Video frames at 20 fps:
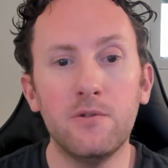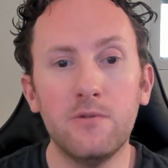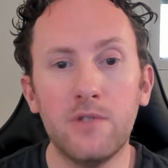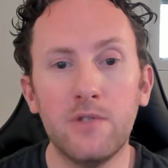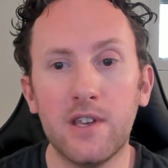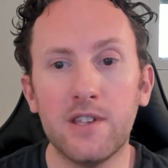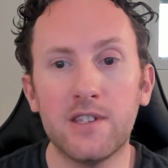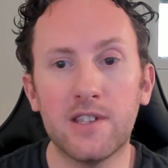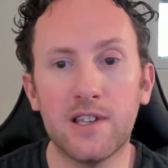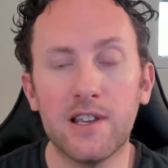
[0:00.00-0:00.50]

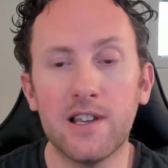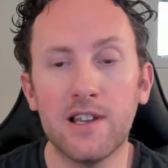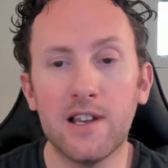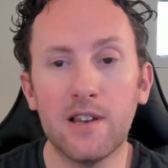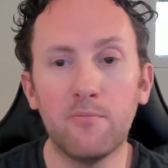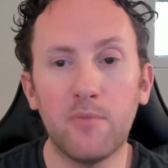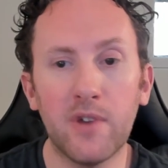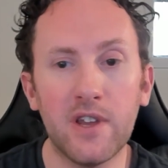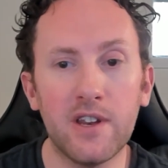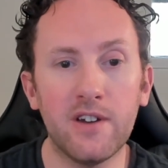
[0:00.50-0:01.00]
There's a little
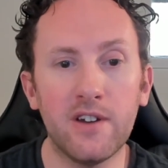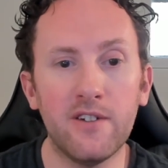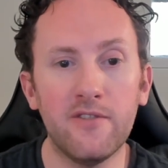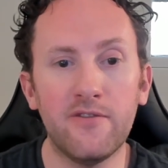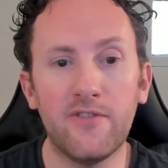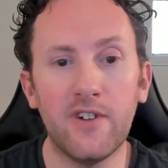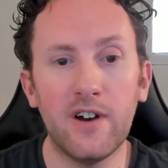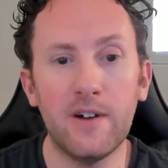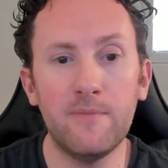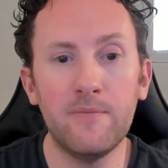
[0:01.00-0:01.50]
bit
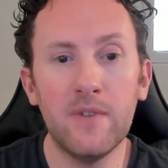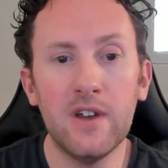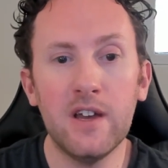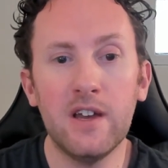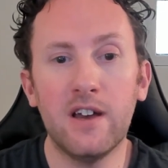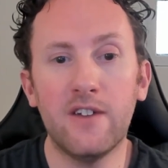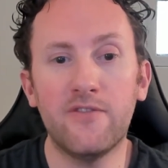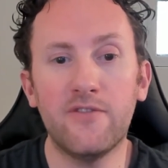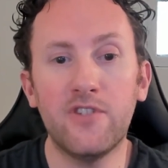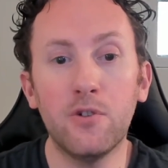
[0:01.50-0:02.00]
of um,
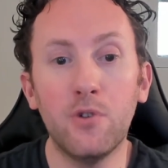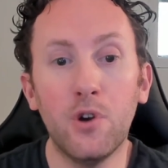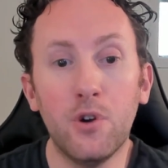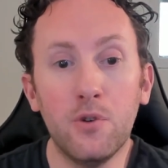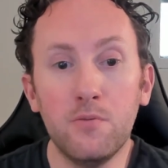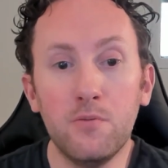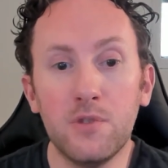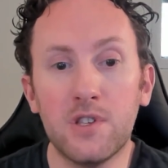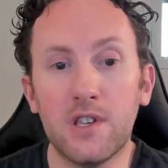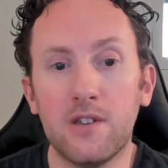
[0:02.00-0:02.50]
a few
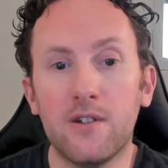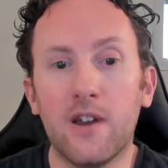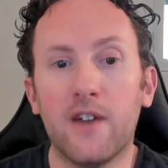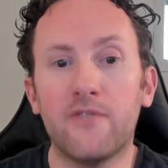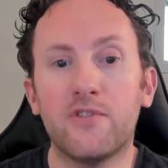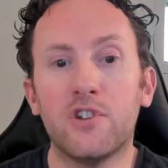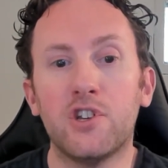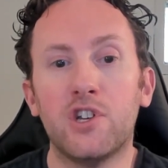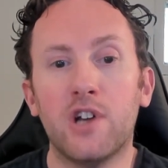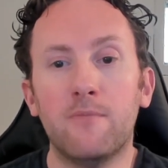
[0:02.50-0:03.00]
hoops that you have
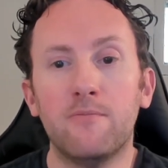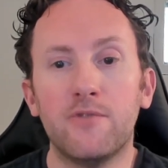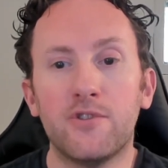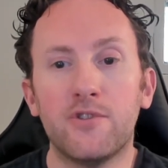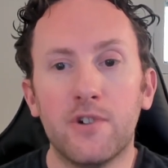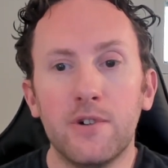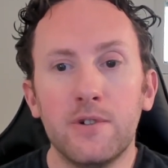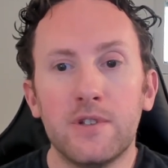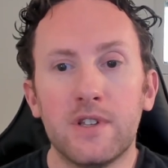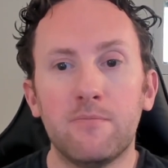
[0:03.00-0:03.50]
to jump
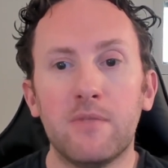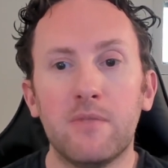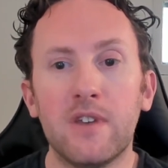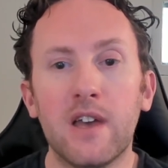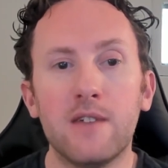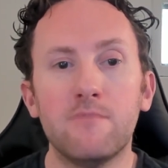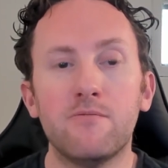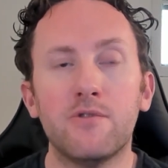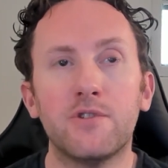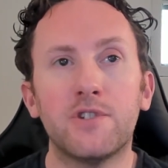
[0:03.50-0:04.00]
through to be
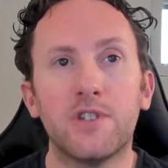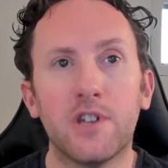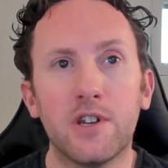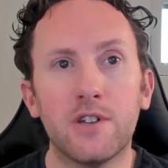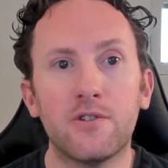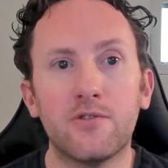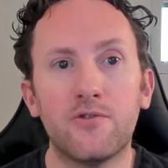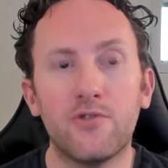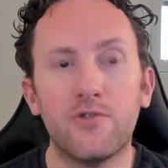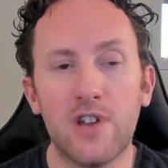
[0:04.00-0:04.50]
able
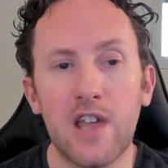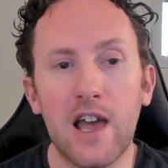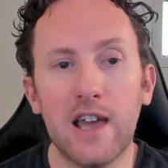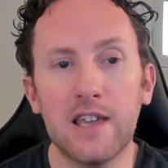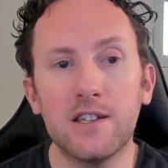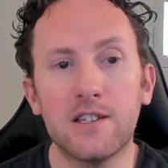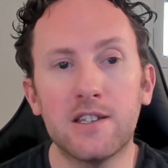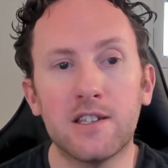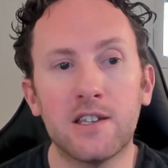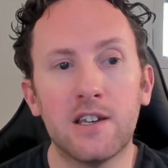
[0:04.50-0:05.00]
to
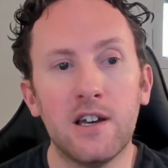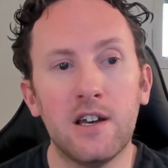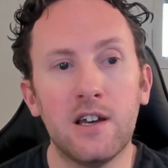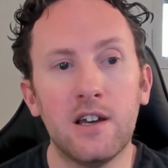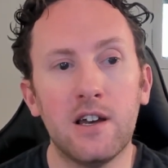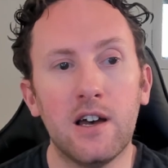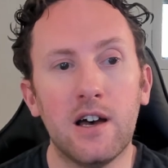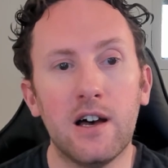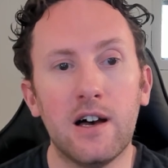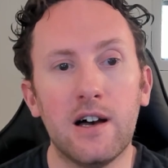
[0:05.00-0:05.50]
create
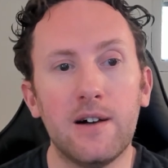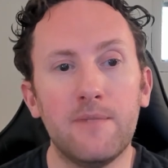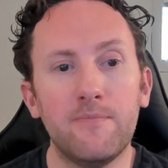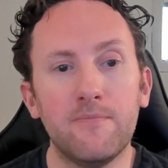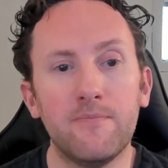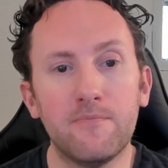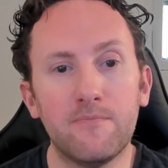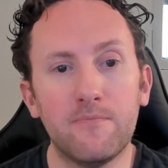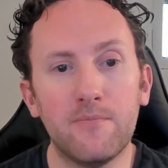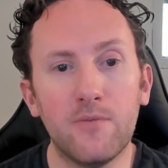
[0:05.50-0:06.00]

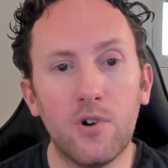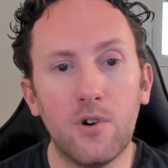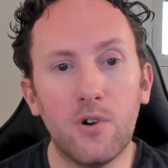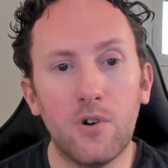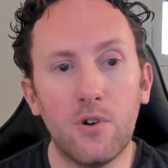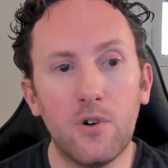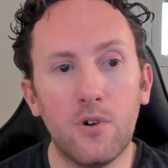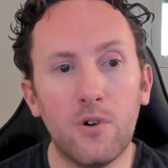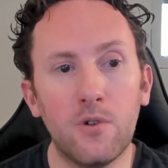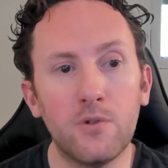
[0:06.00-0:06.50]
um,
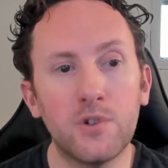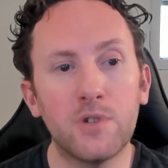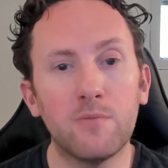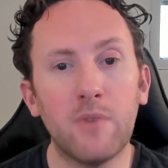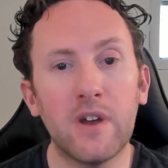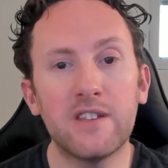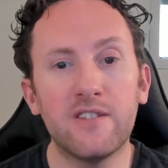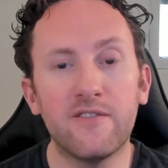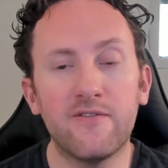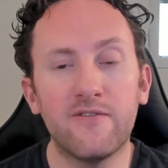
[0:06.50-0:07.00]

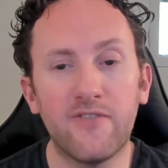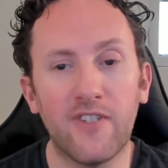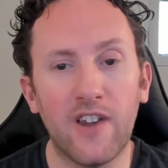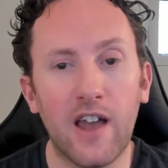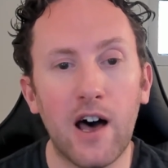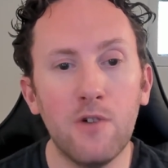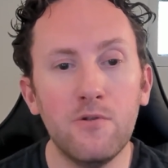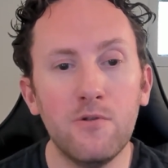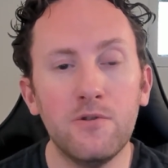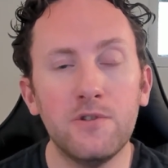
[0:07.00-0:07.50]
automated
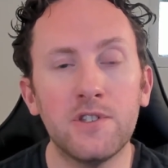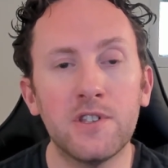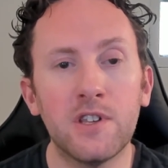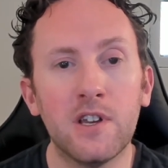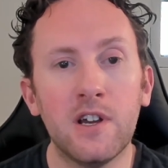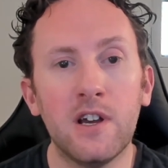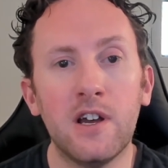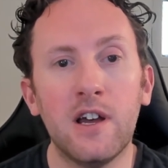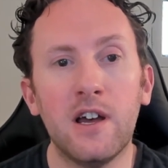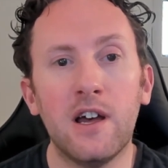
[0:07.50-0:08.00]
flows
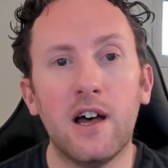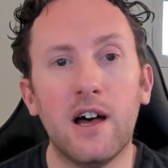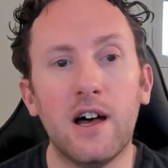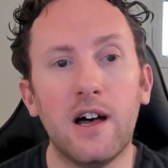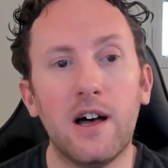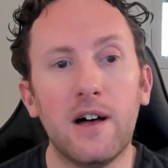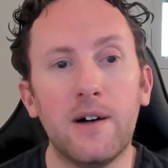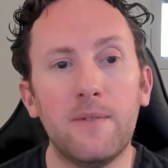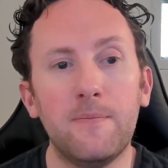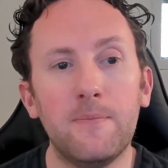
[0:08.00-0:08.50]

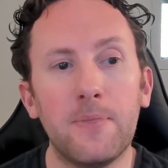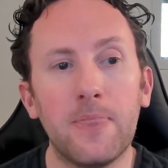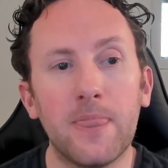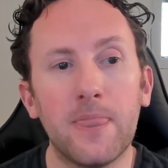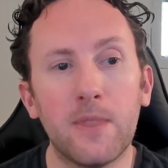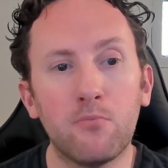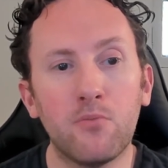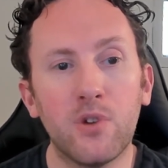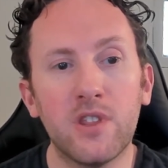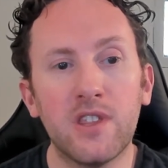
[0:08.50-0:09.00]
um,
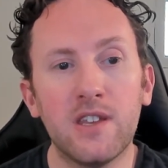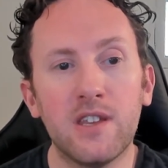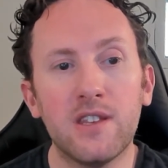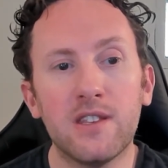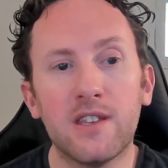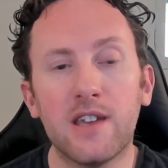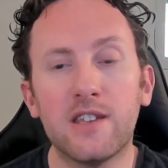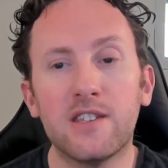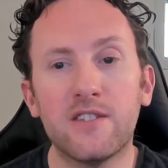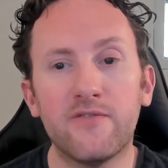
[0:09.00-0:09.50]
within
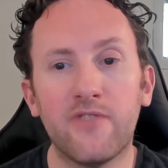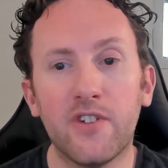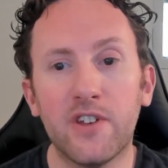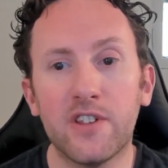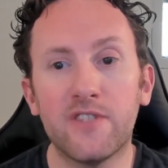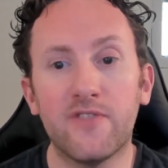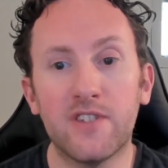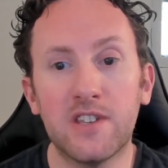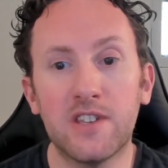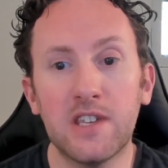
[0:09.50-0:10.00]

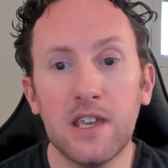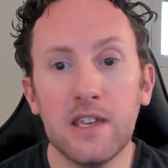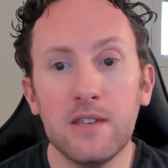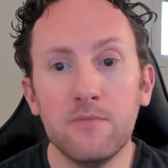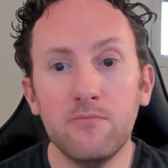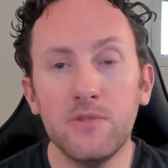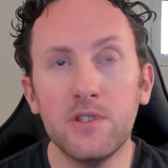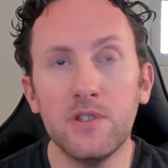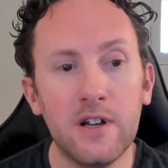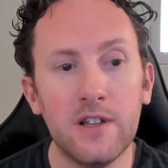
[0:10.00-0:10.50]
Dataverse for
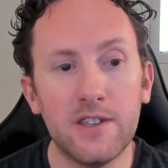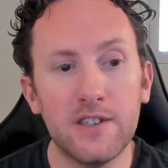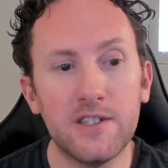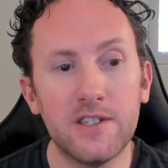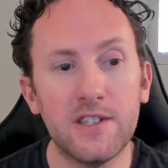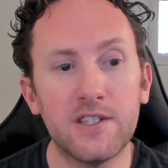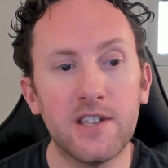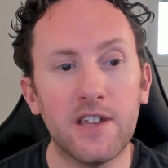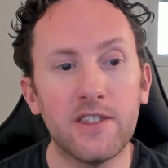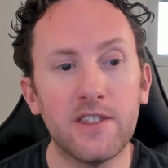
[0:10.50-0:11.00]
Teams. This
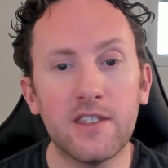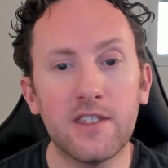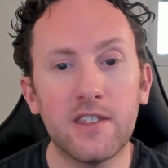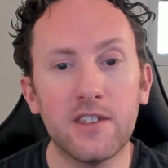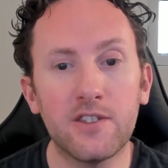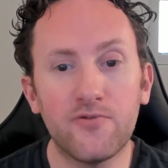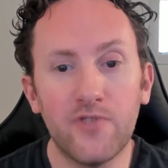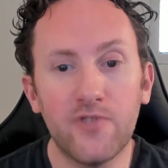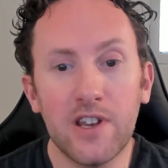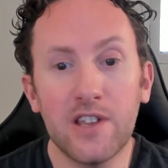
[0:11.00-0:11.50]
is something
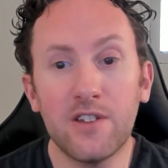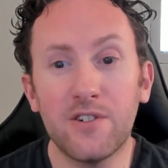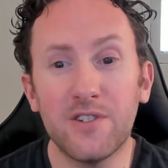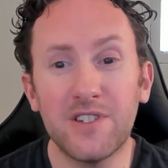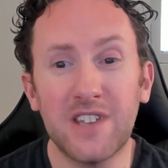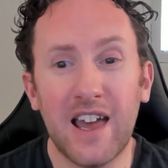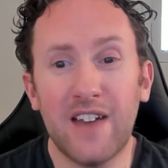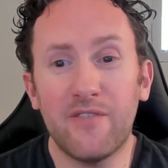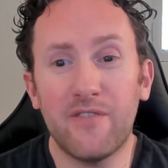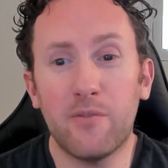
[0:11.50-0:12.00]
that's really good
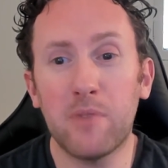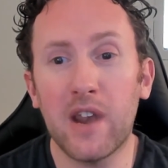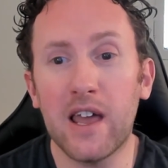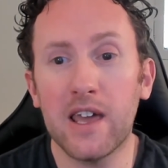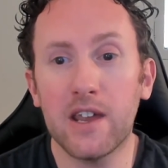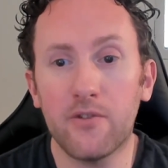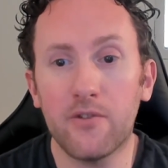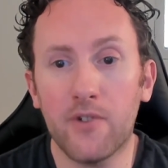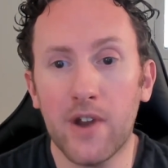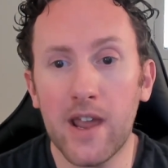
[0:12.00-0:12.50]
to have a play
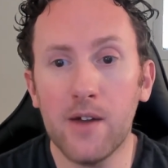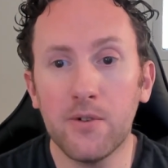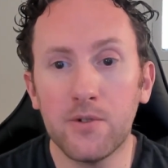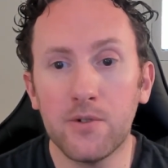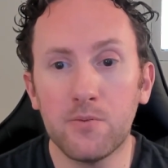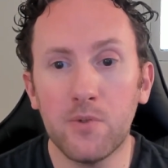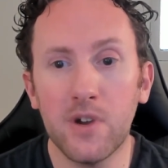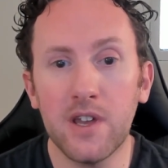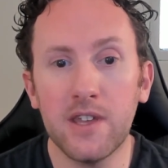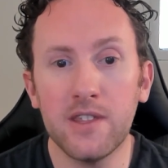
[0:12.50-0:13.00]
around
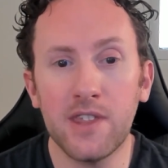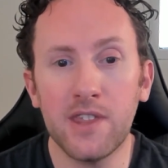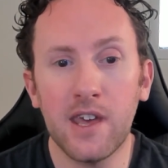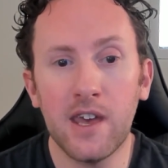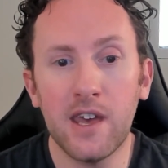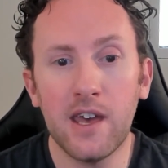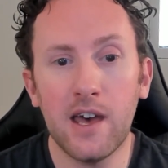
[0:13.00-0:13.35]
with.